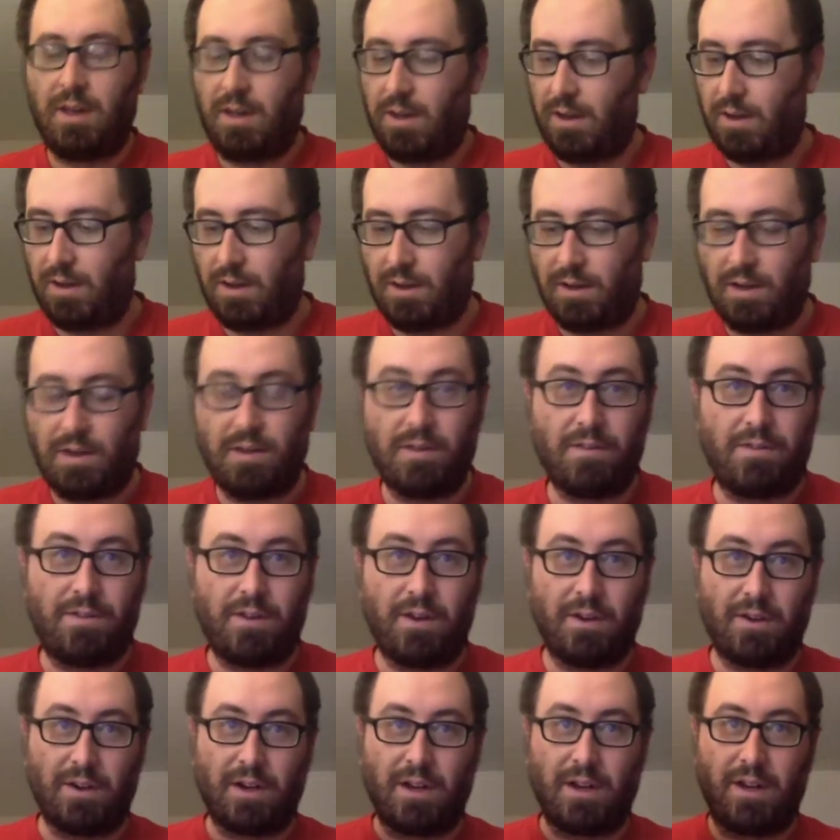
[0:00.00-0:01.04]
In
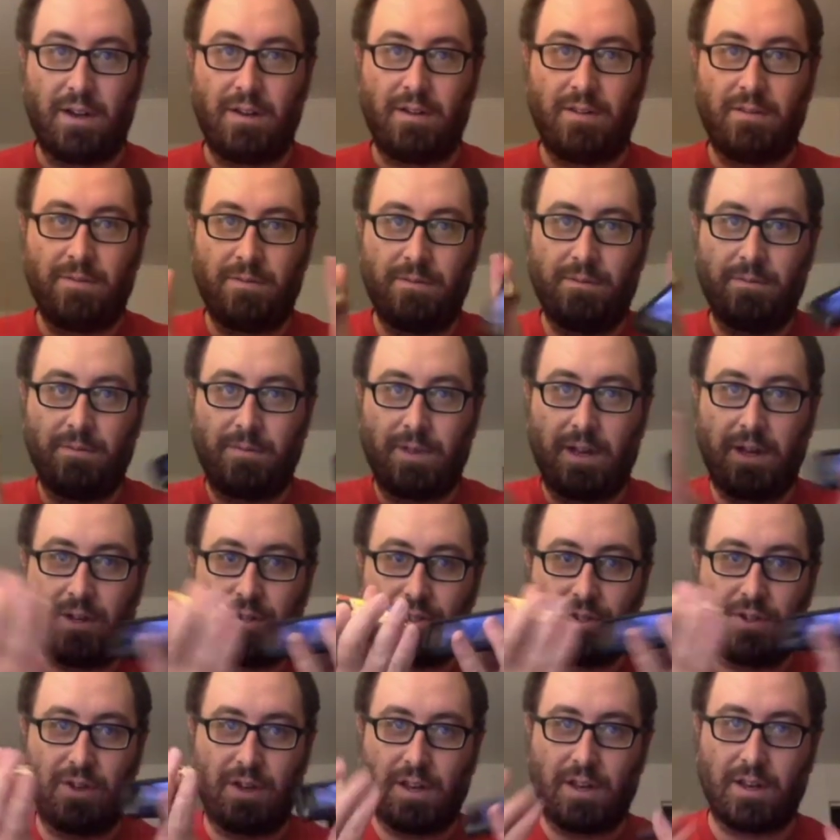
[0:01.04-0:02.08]
theory, they
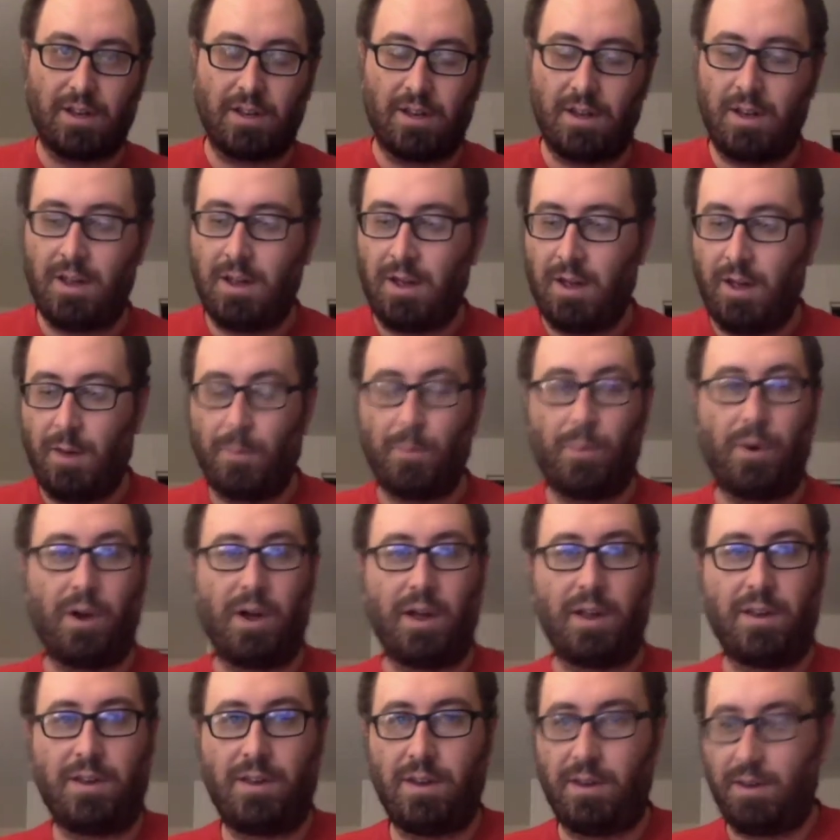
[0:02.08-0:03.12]
should,
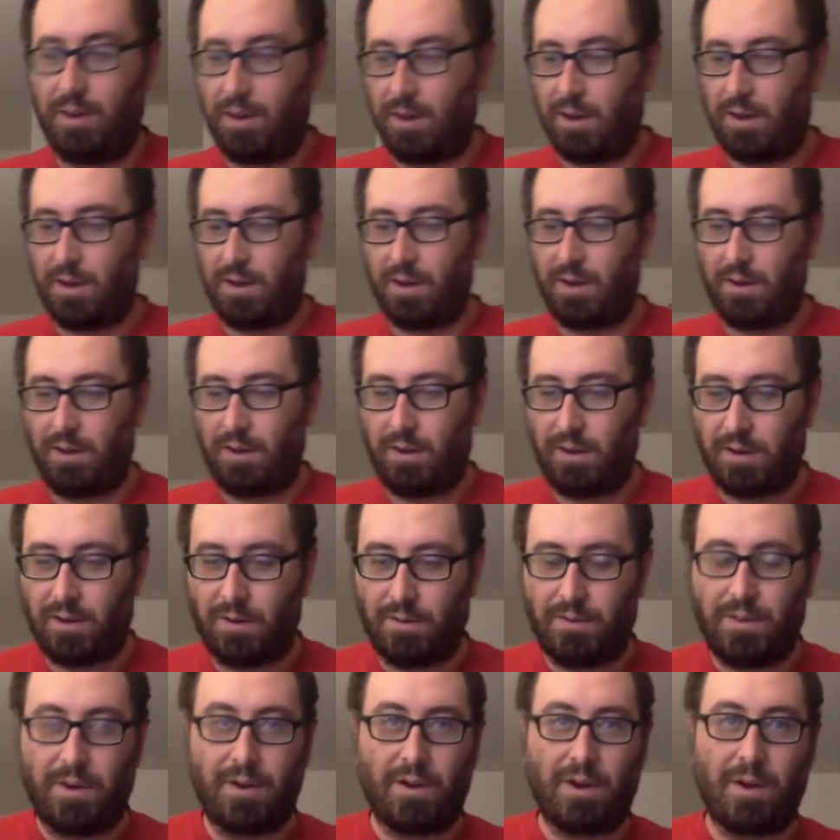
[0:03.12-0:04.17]
but
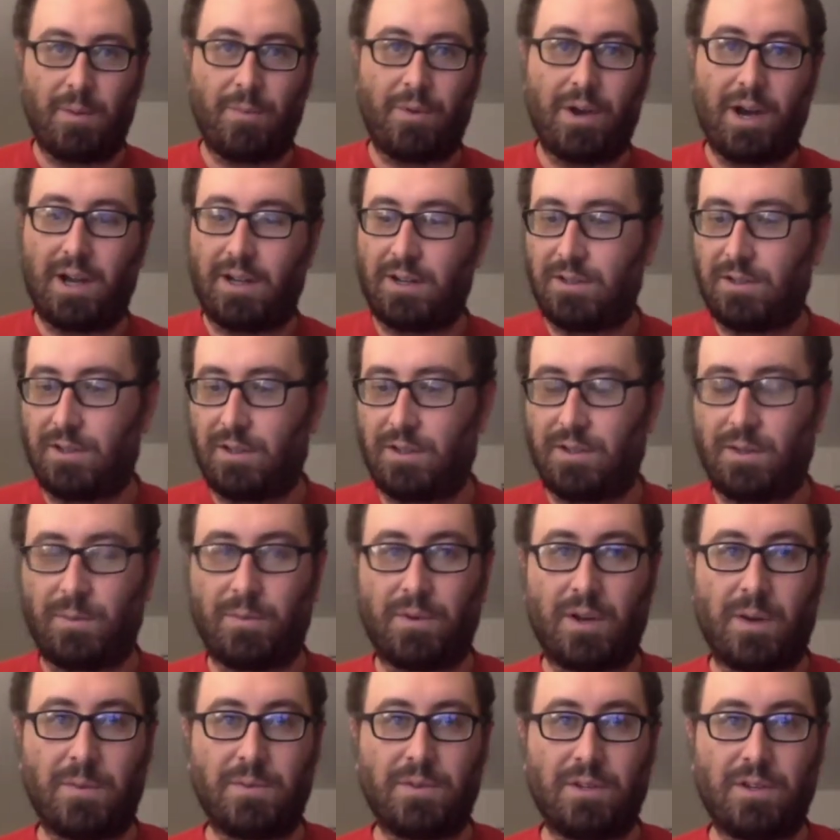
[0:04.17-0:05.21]
theory and practice are
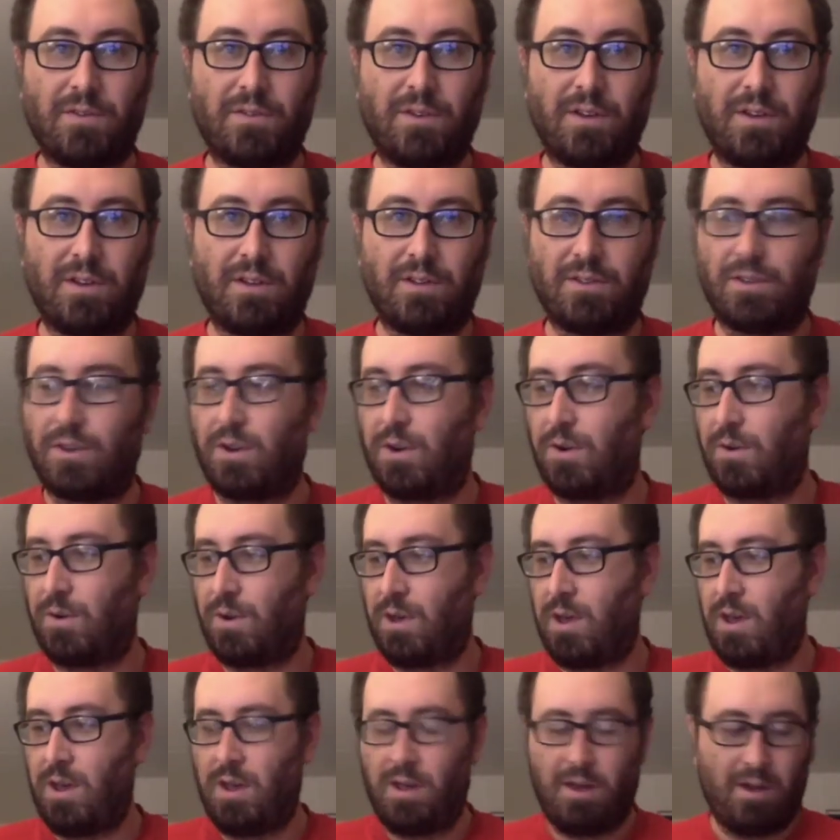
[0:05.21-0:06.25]
sometimes different. So
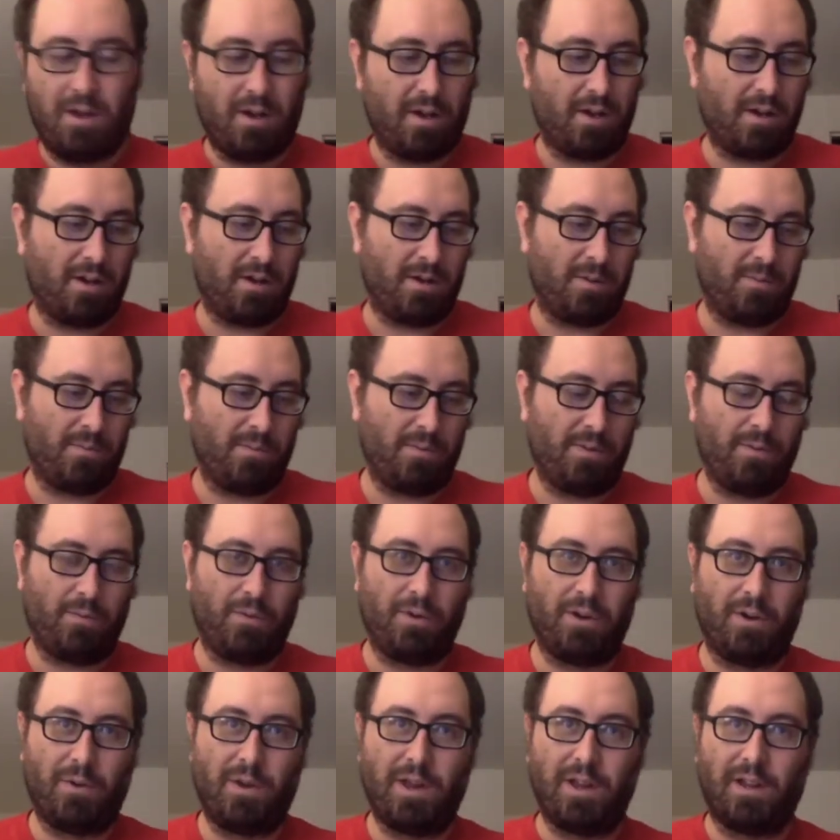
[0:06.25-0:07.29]

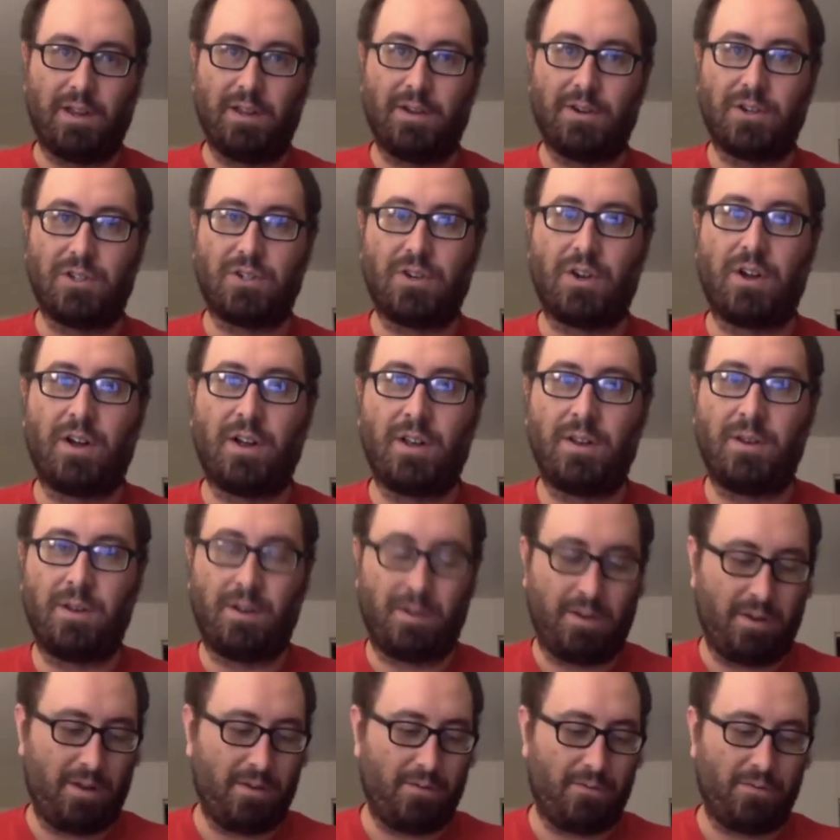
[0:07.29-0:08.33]
we at Lyratron,
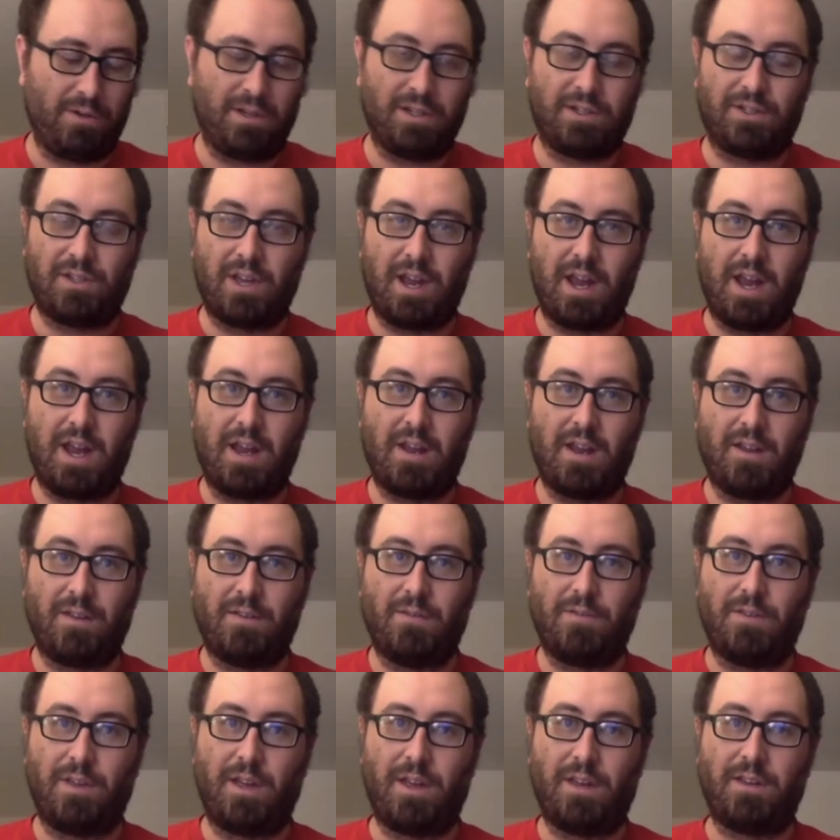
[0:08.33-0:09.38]
if we say
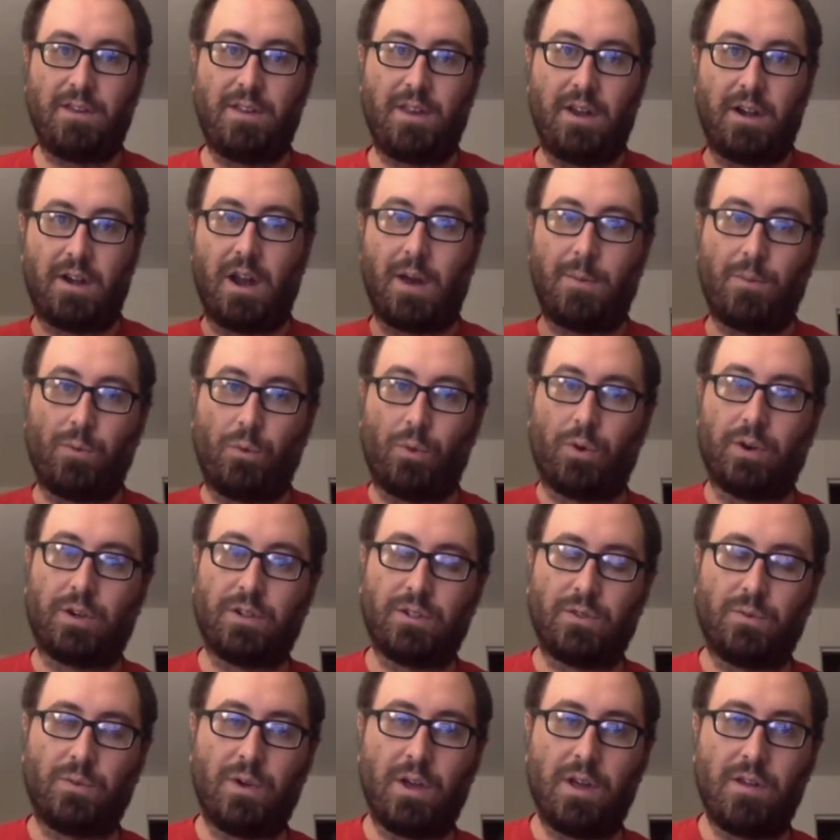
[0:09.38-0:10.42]
that the AirHarp
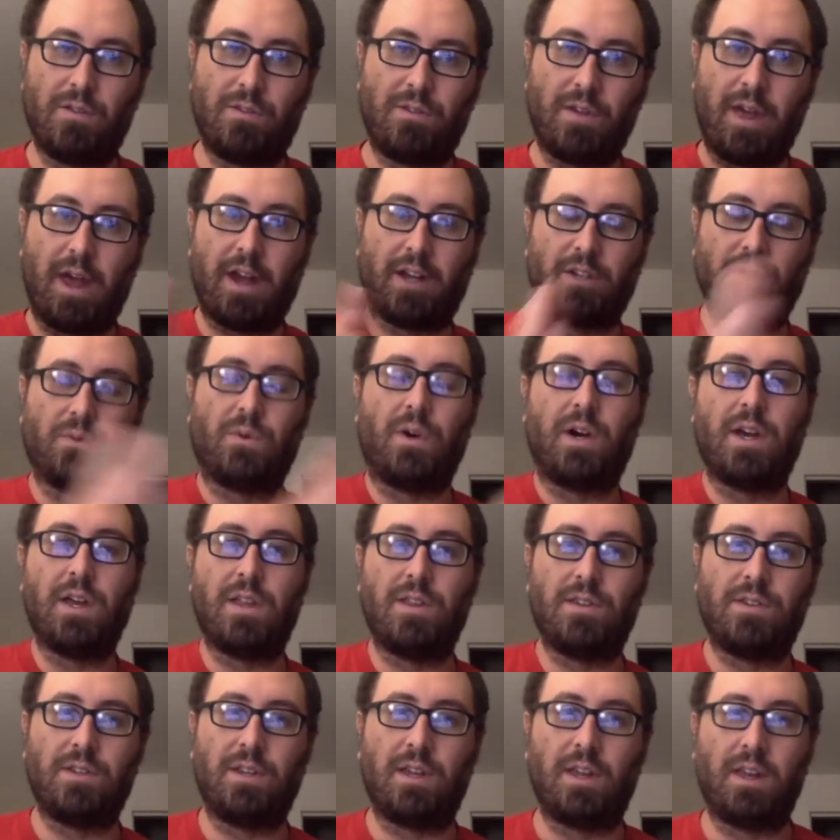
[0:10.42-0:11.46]
works with X, Y,
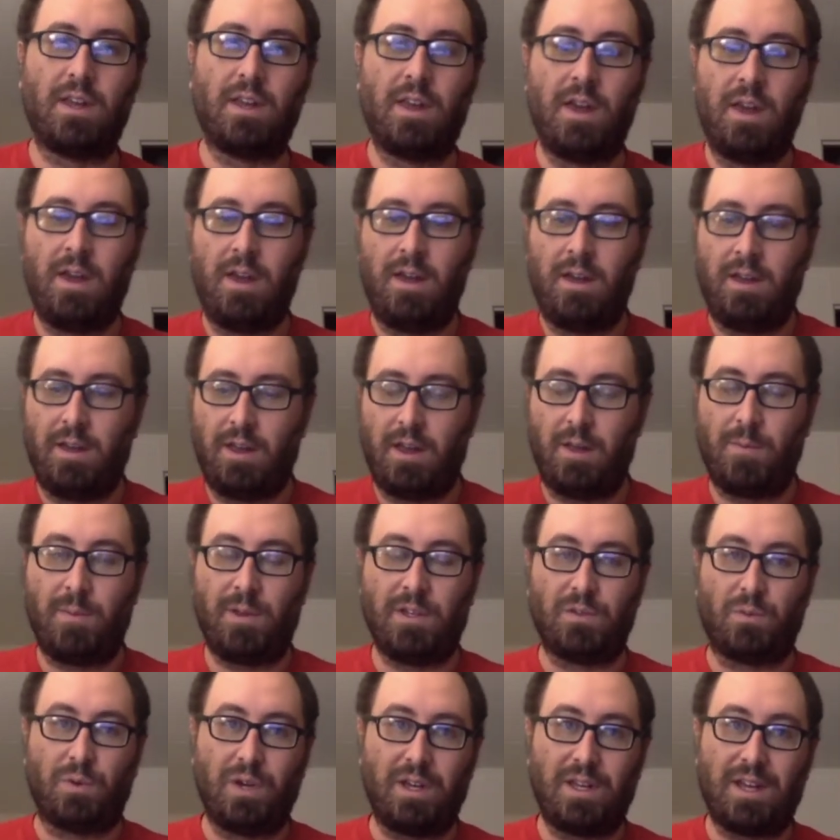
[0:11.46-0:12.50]
and Z, it
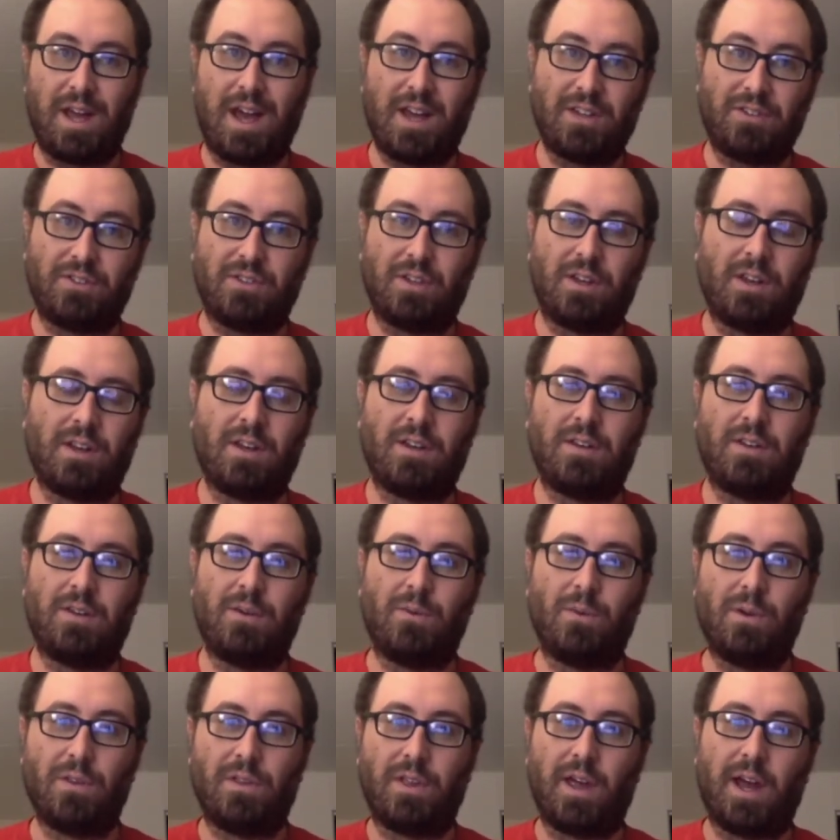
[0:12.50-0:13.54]
means we tested it
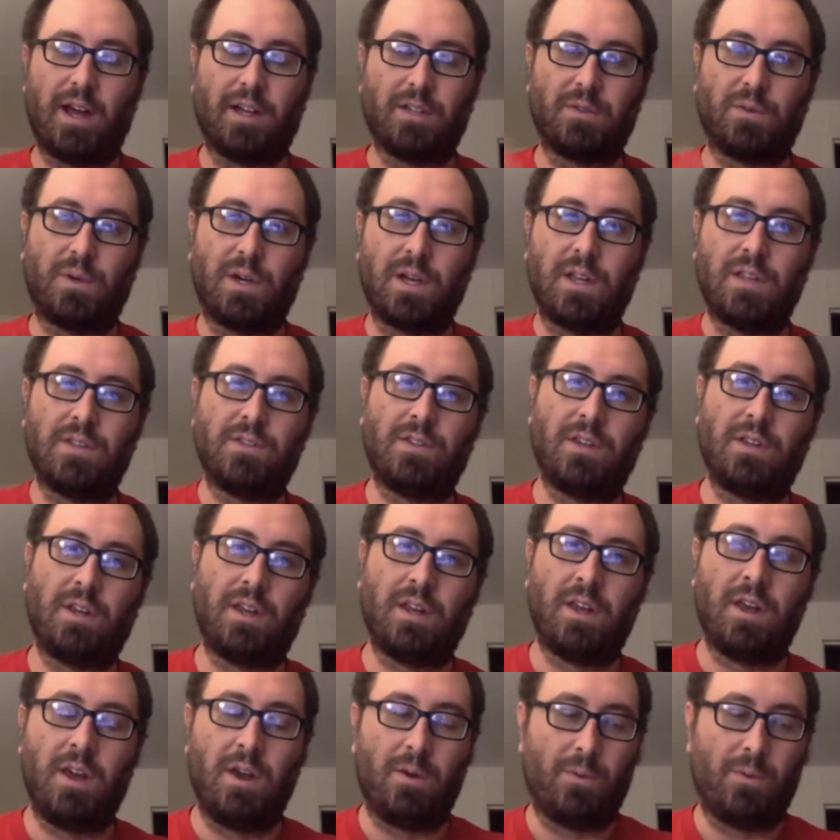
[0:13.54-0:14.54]
with X, Y, and Z.